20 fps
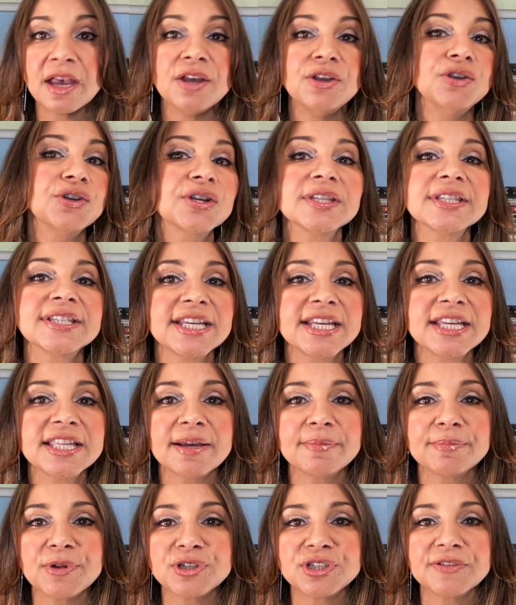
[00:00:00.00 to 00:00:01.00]
You can see
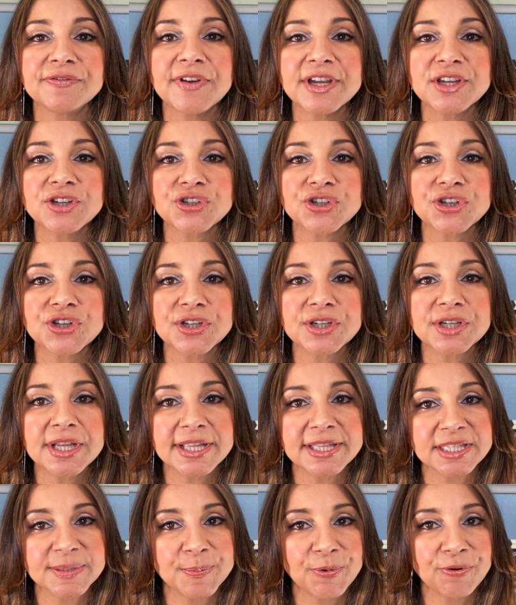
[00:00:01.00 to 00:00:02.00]
that motivation,
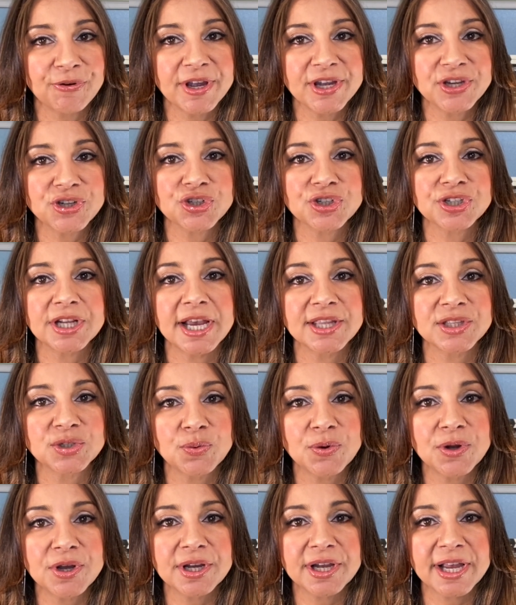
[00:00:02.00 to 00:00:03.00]
inspiration and
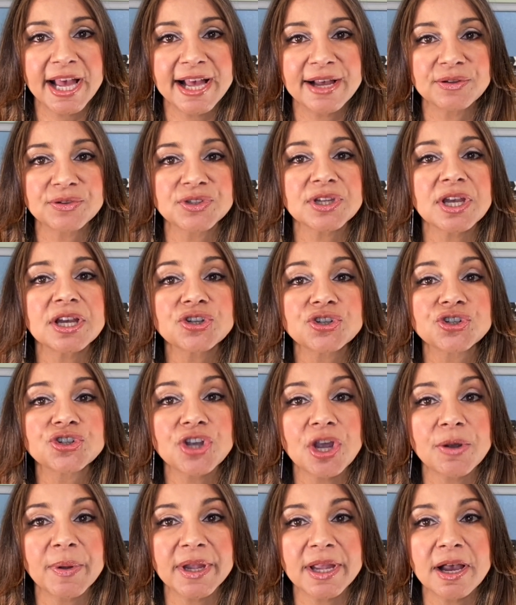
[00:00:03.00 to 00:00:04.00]
workouts are
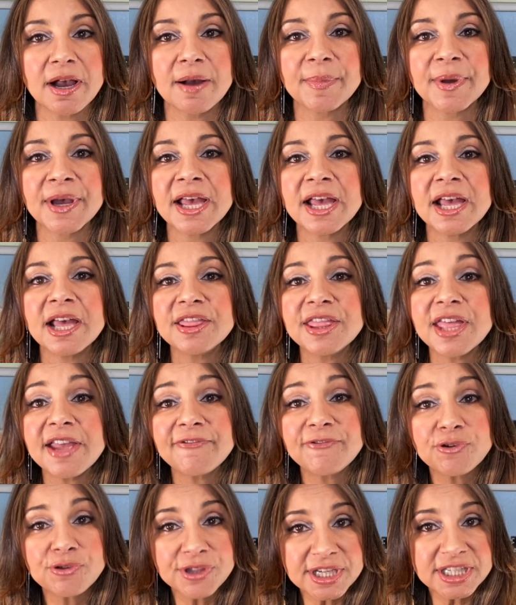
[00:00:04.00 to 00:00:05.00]
showing up.
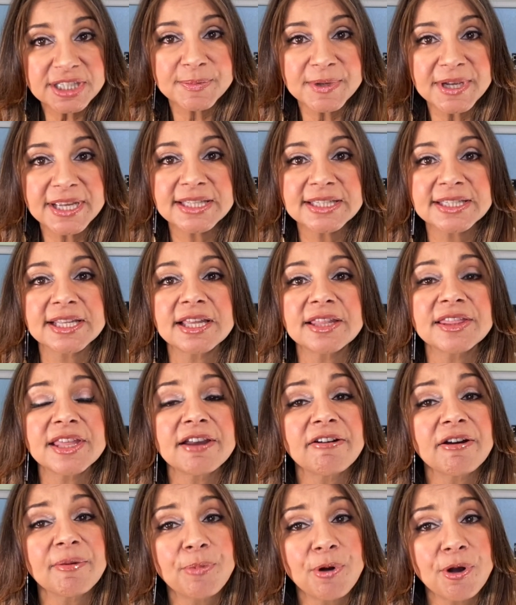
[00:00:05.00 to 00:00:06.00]
Therefore, this means that
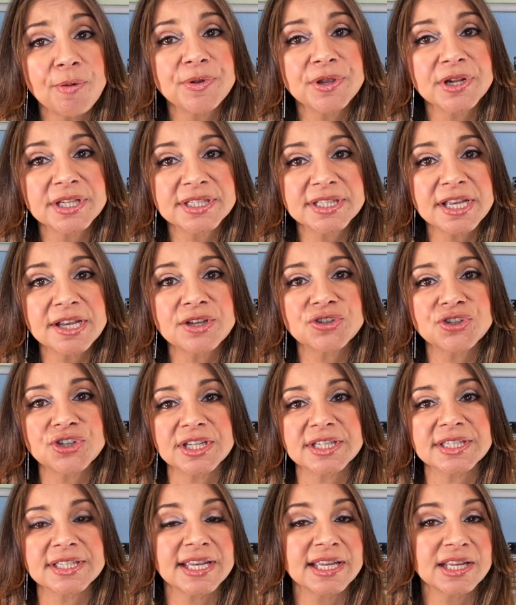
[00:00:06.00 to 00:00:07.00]
there are popular
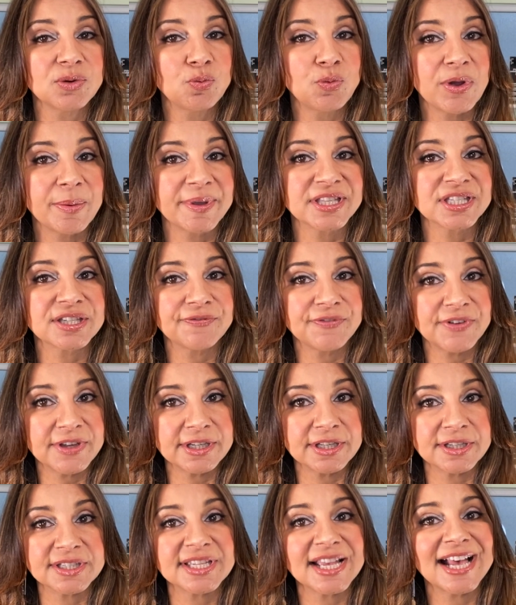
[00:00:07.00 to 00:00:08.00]
searches in women's
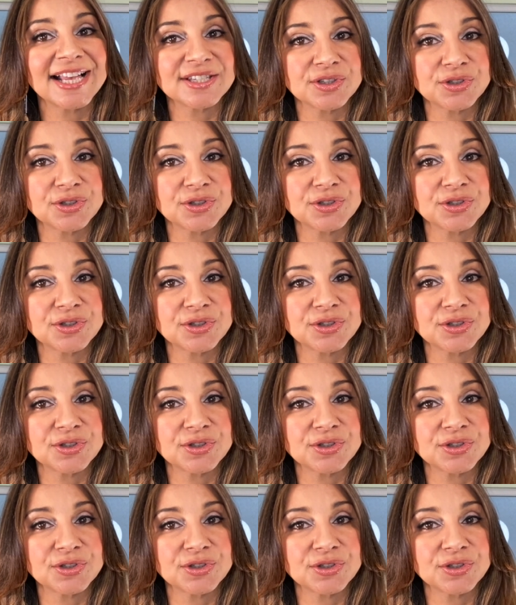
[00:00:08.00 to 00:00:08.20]
fitness as a